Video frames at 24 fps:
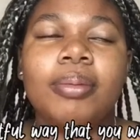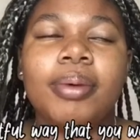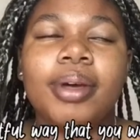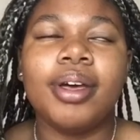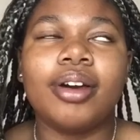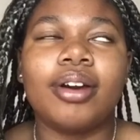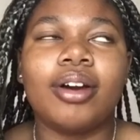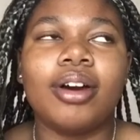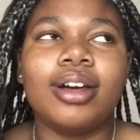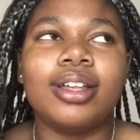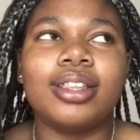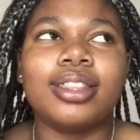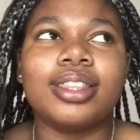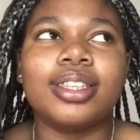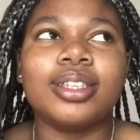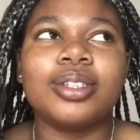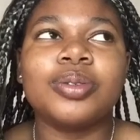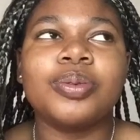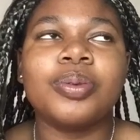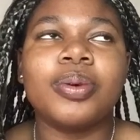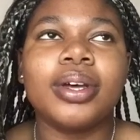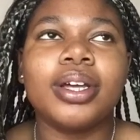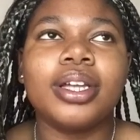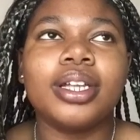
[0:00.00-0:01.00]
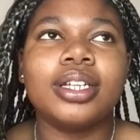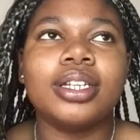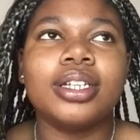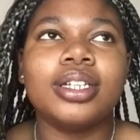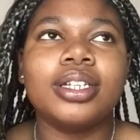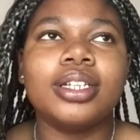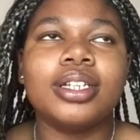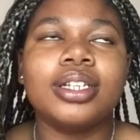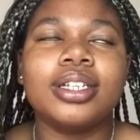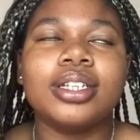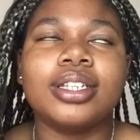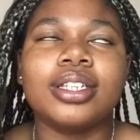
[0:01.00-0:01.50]
my god, this
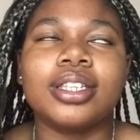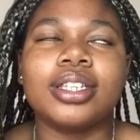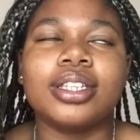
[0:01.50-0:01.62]
one,